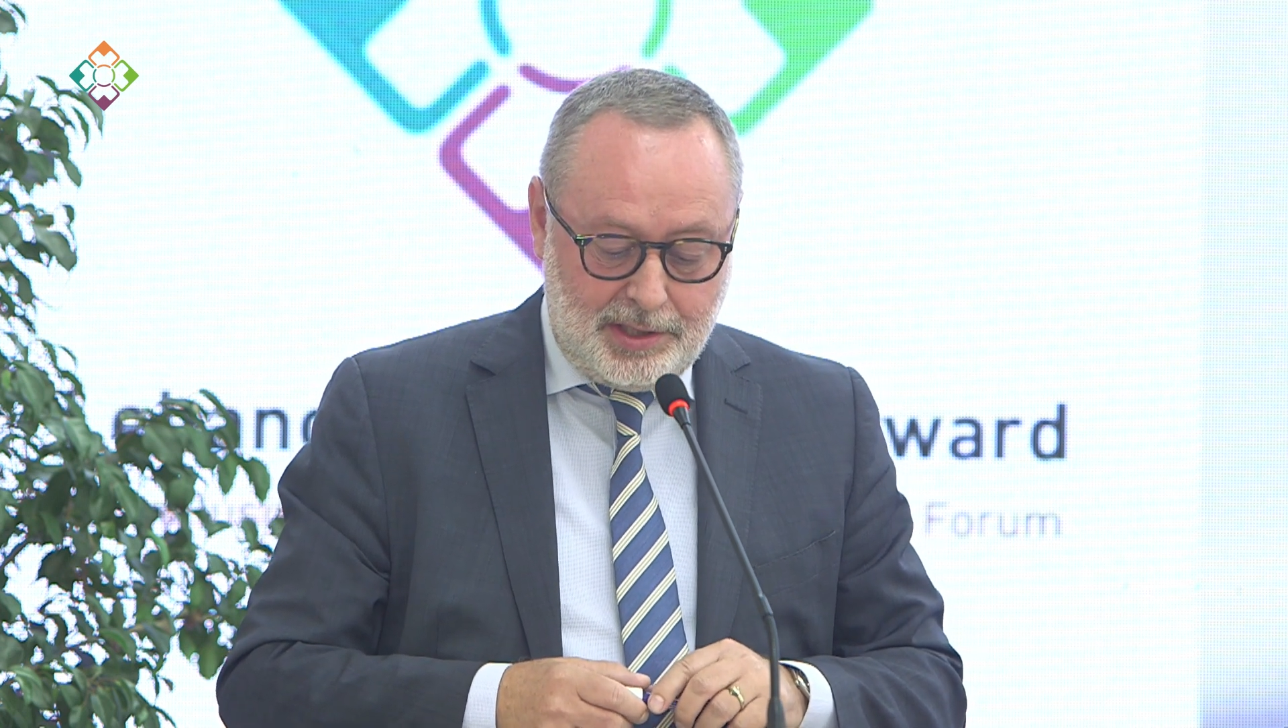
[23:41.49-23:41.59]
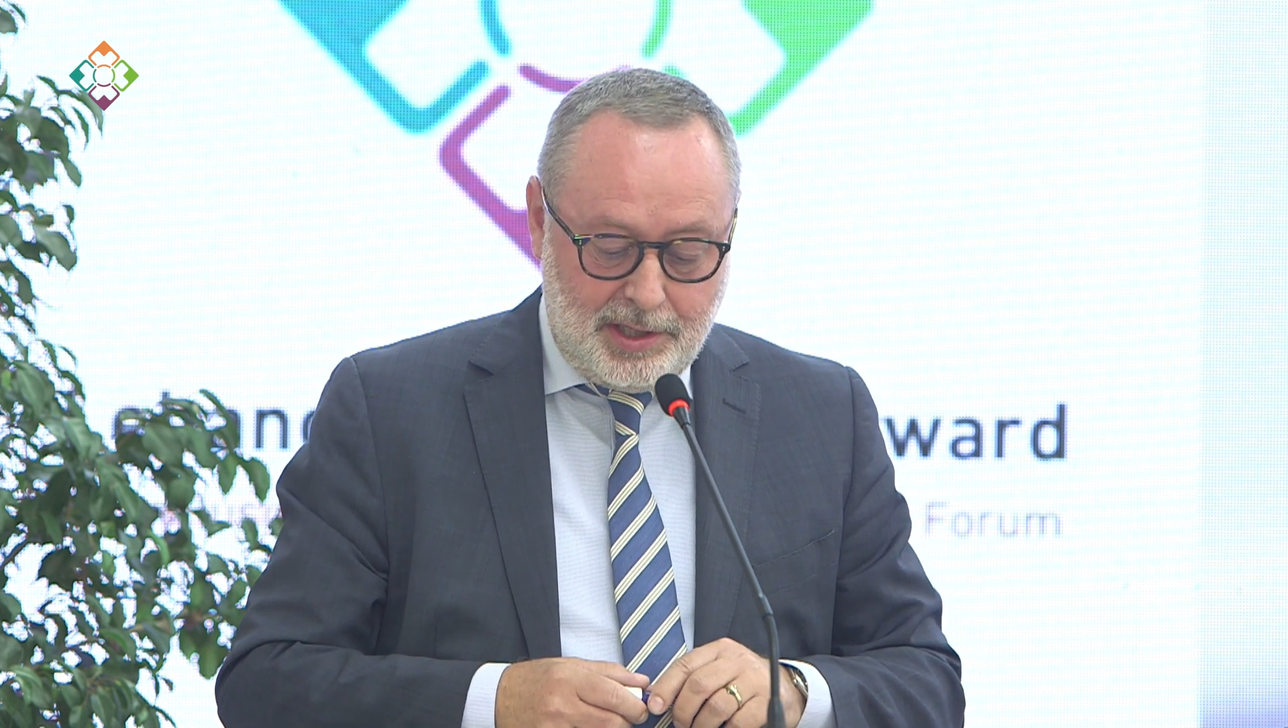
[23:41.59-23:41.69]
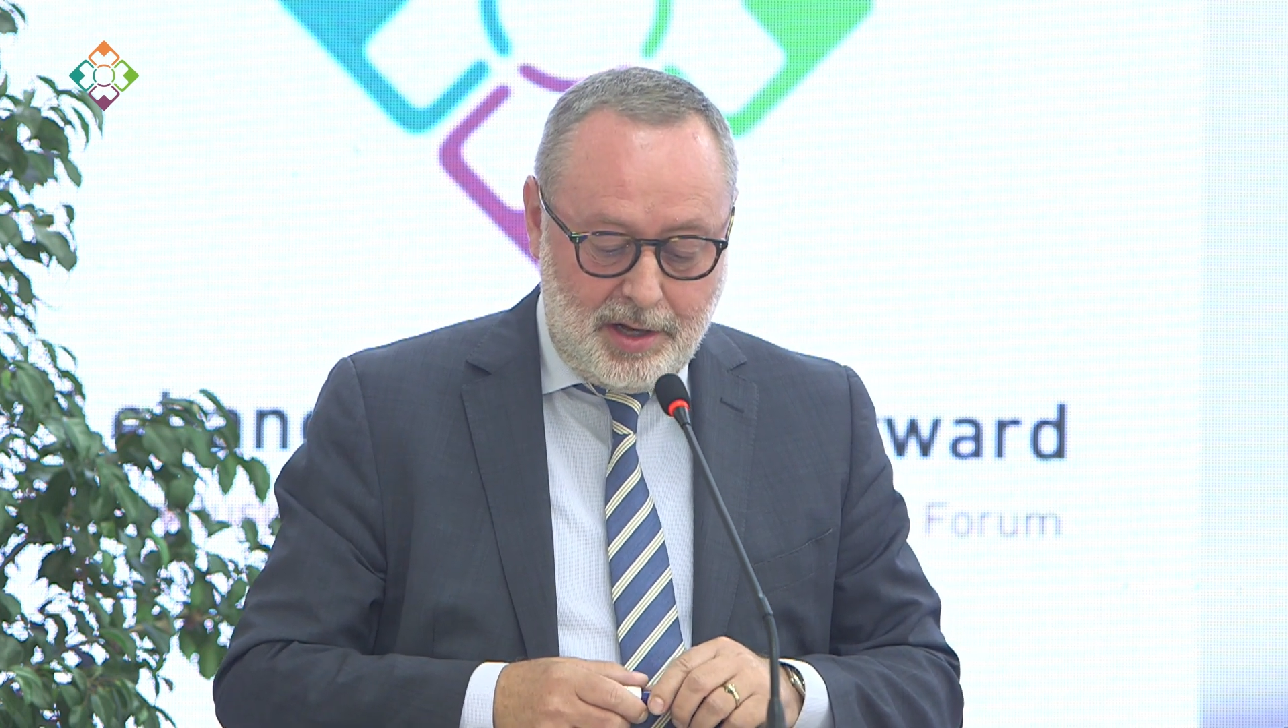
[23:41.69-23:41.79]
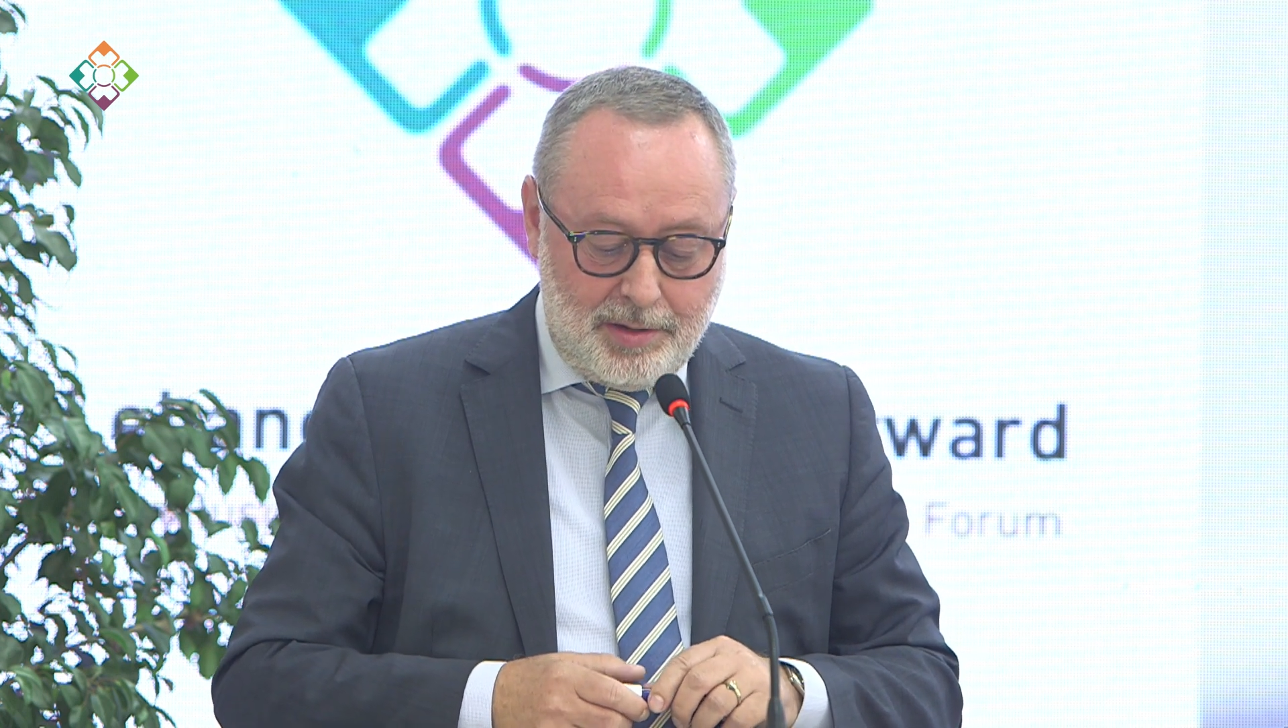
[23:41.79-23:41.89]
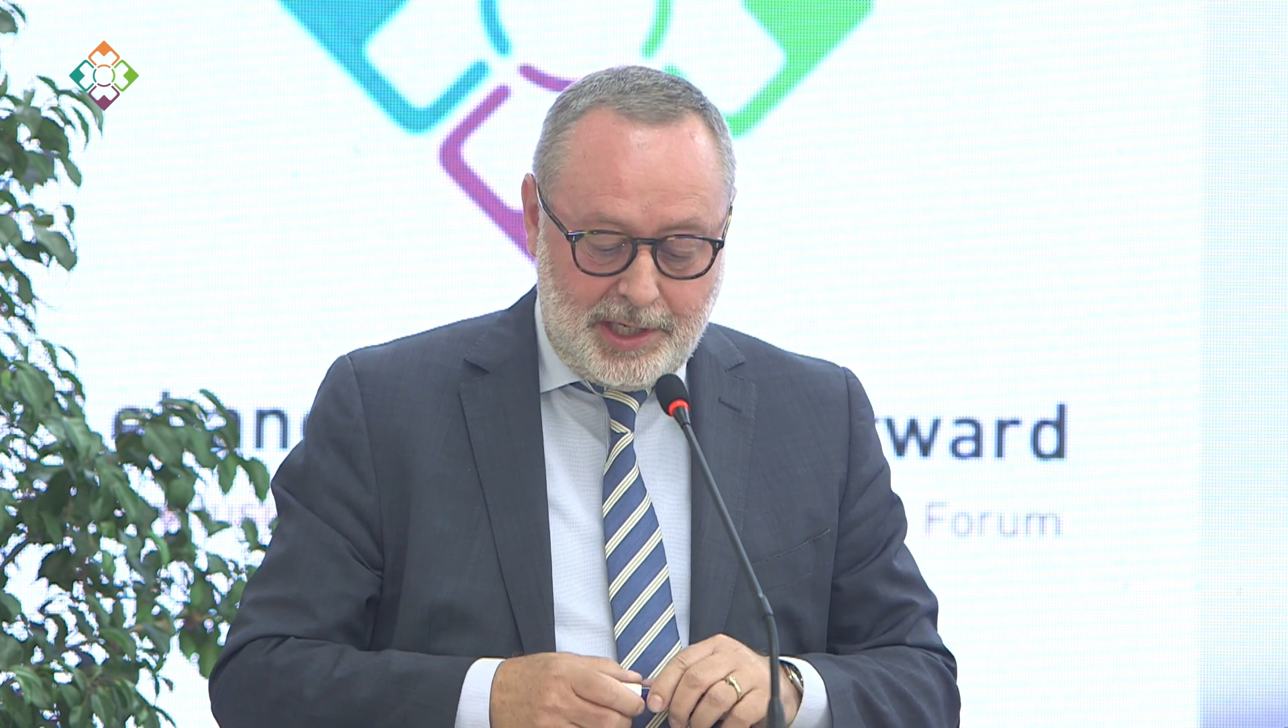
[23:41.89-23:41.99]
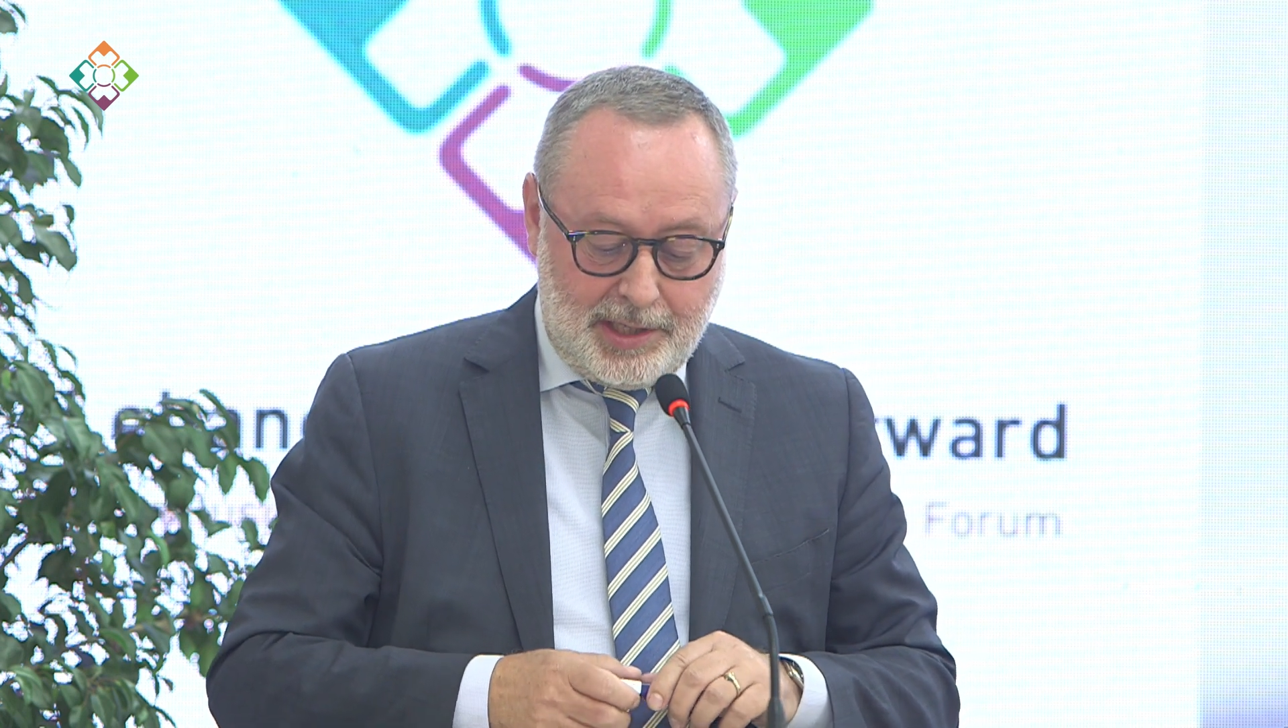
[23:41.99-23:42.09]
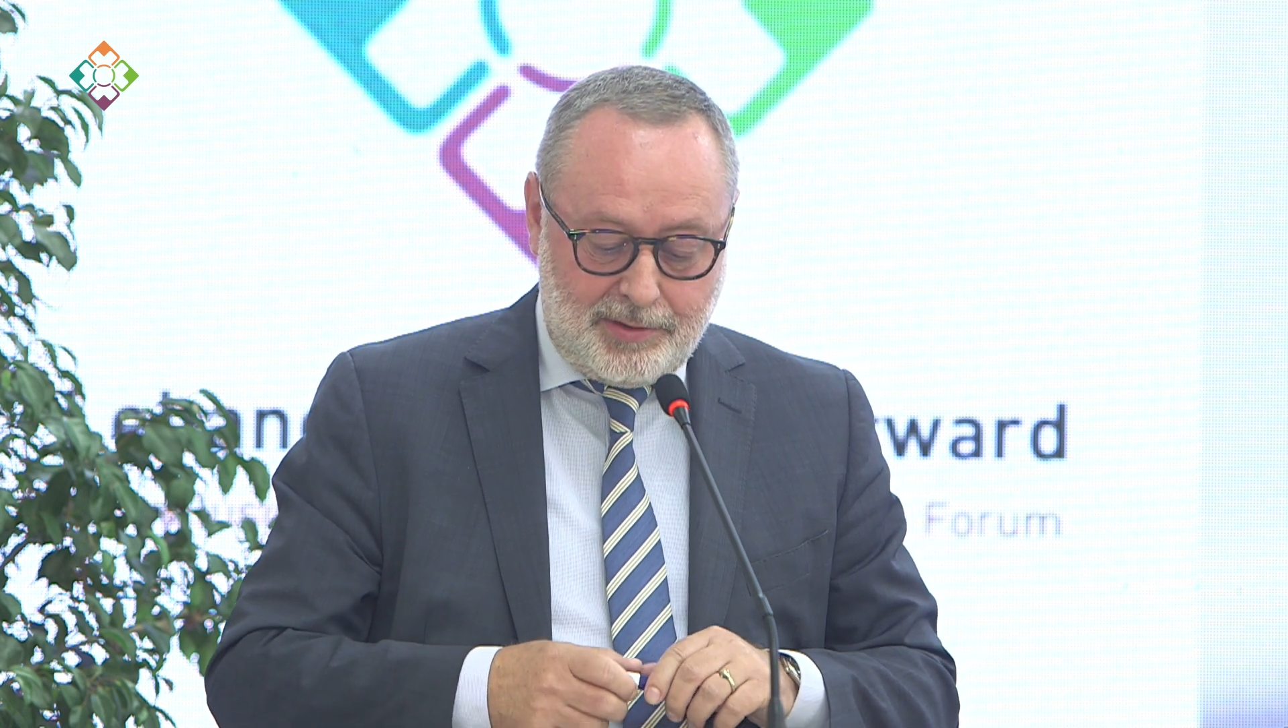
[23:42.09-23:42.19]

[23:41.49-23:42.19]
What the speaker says: economic